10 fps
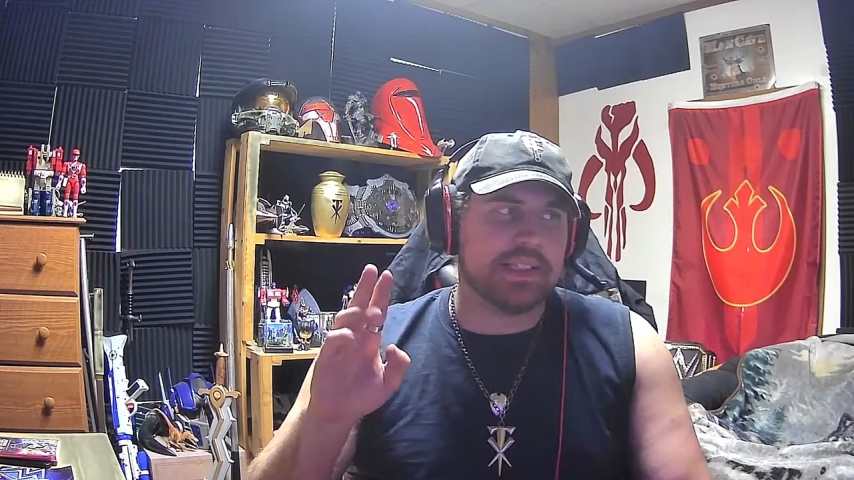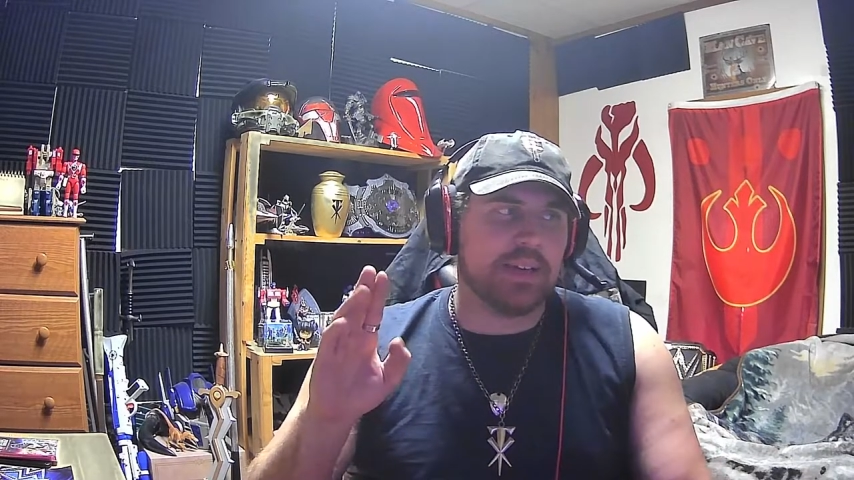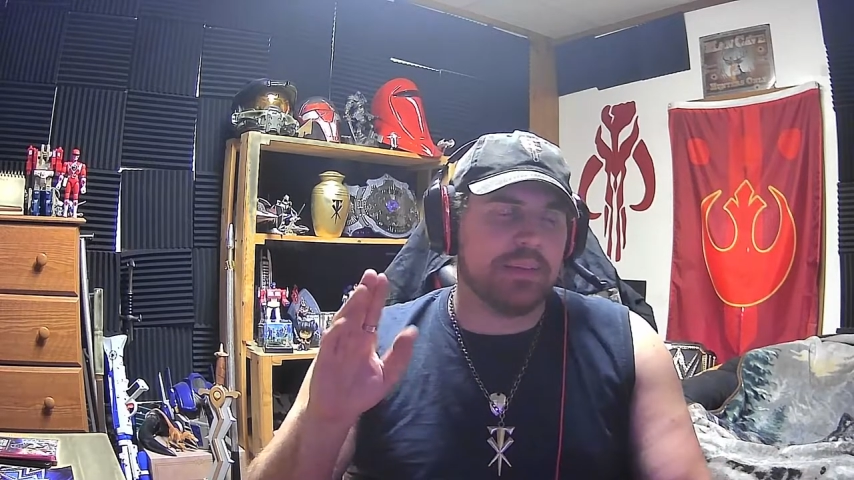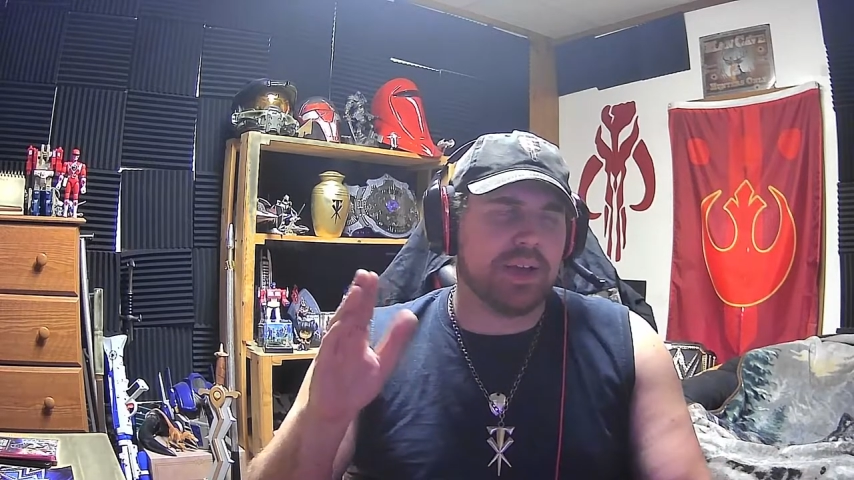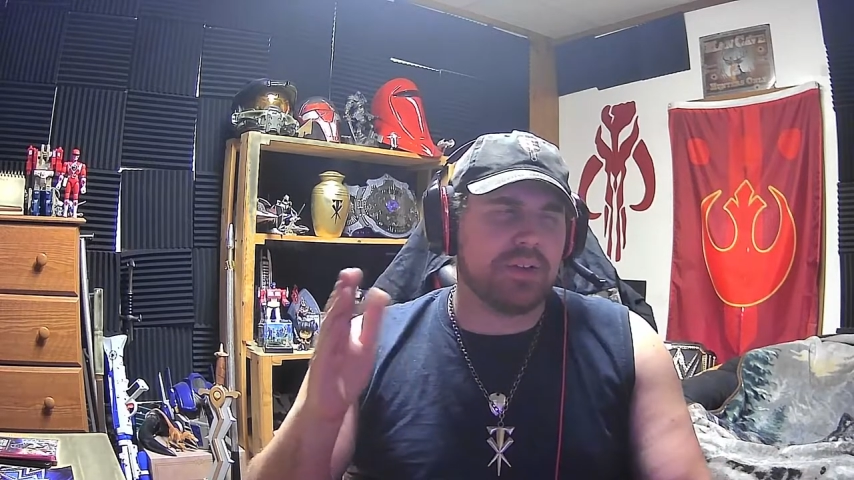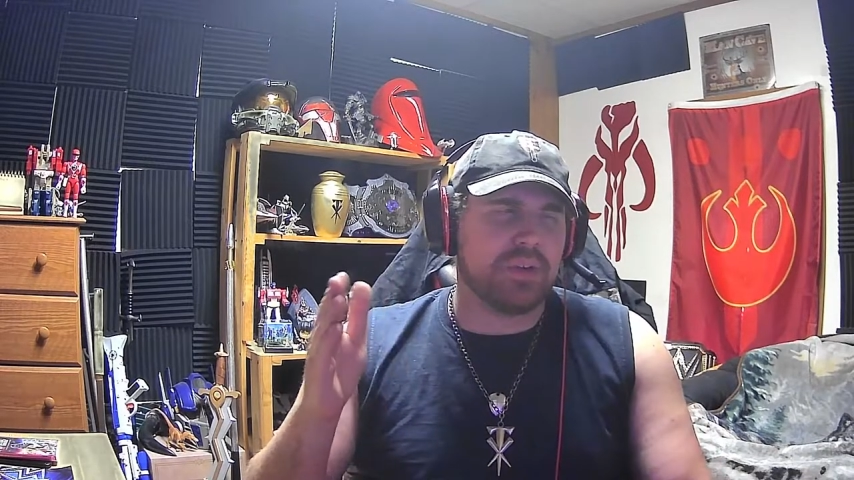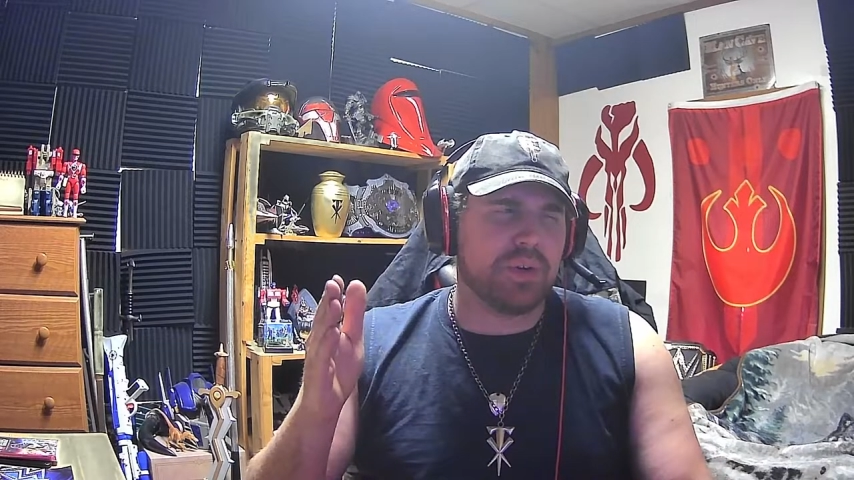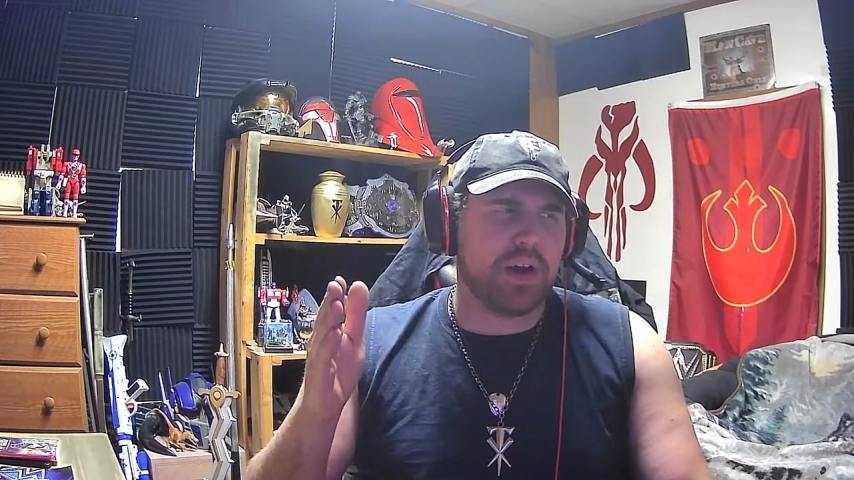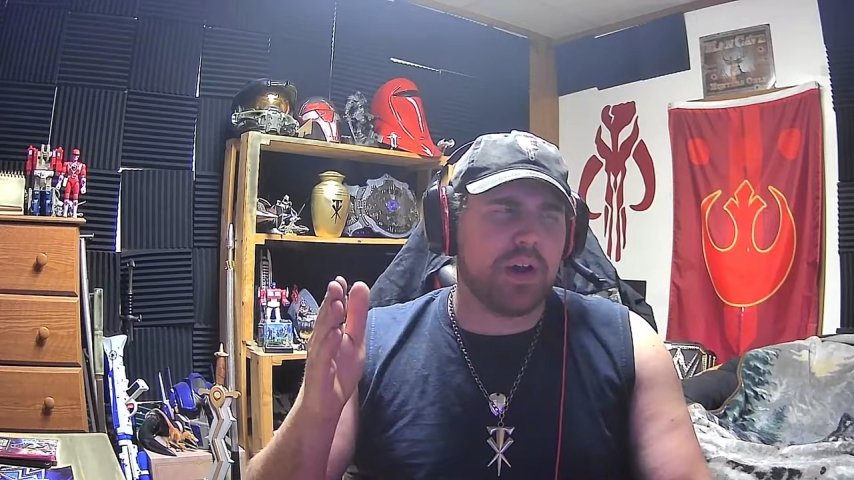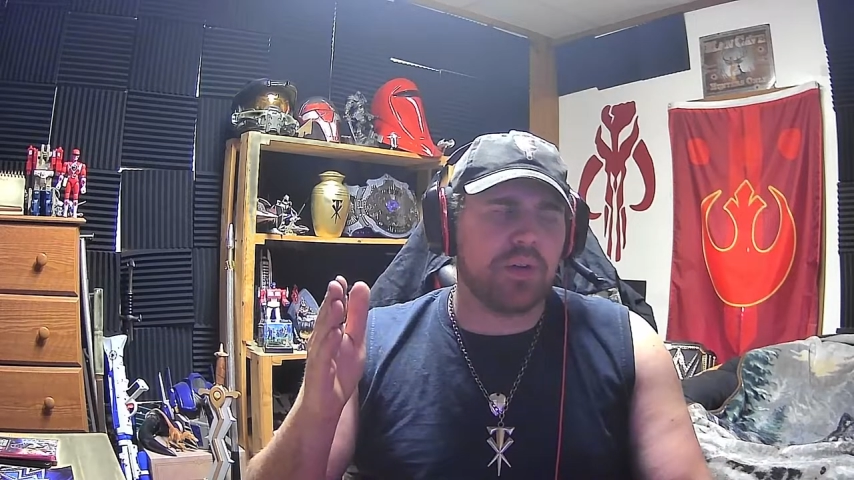I mean, I don't know
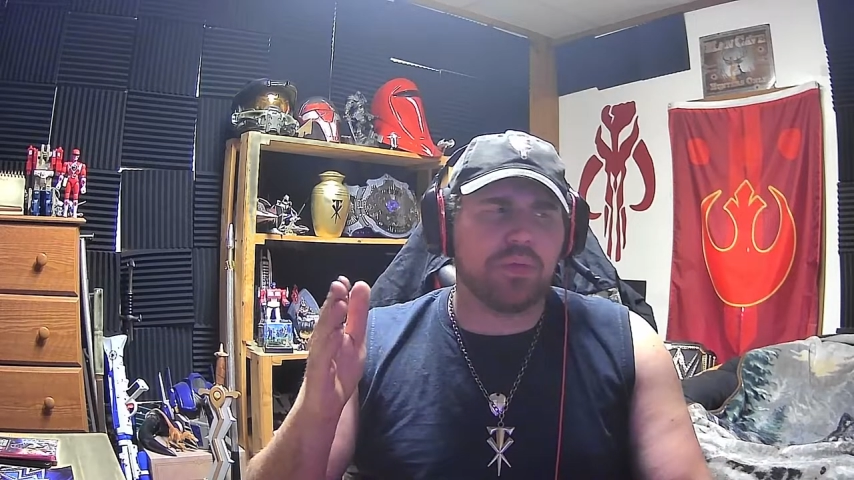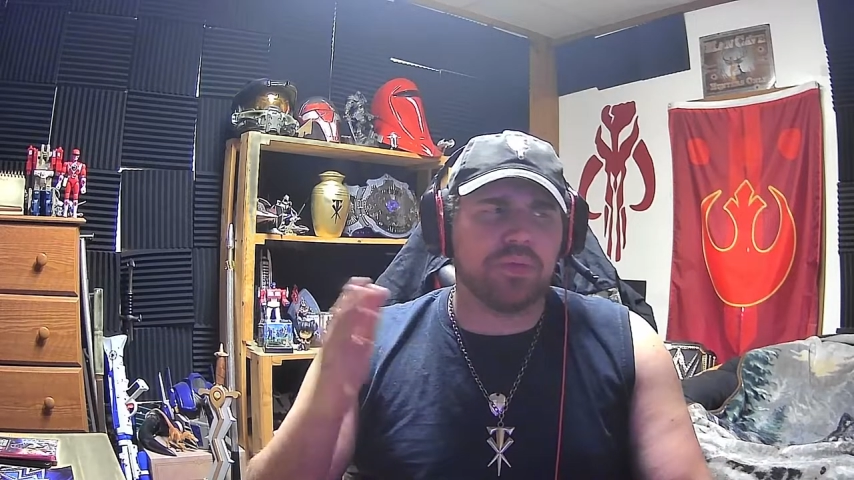how